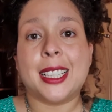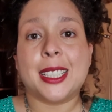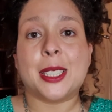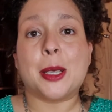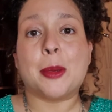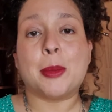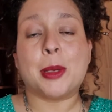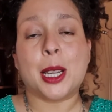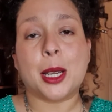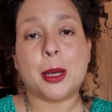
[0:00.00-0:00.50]

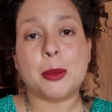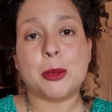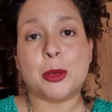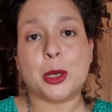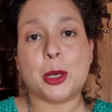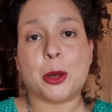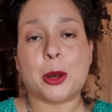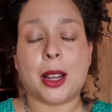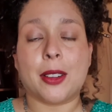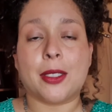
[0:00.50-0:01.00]
sometimes we
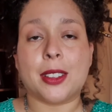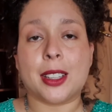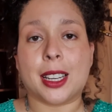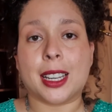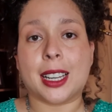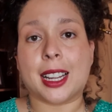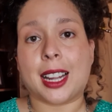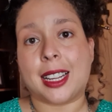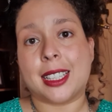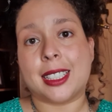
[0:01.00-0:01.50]
don't have a lot
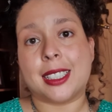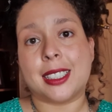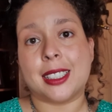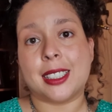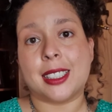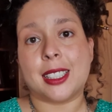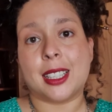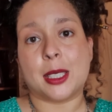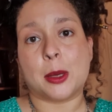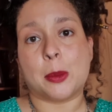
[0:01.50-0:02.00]
of
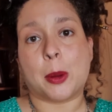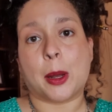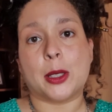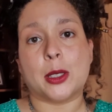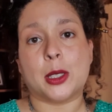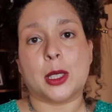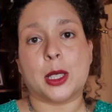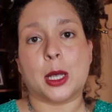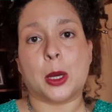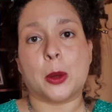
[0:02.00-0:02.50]
guidance,
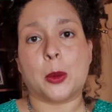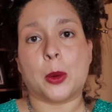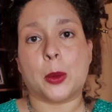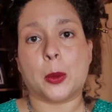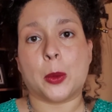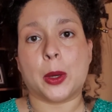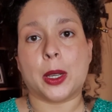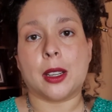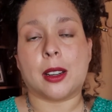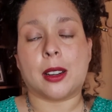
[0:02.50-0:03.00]
especially when
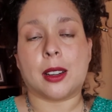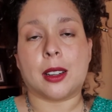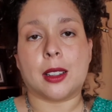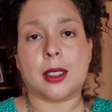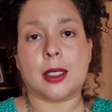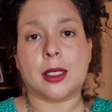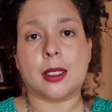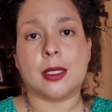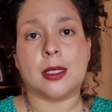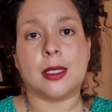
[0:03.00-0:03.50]
we
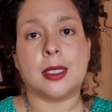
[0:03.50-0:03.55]
are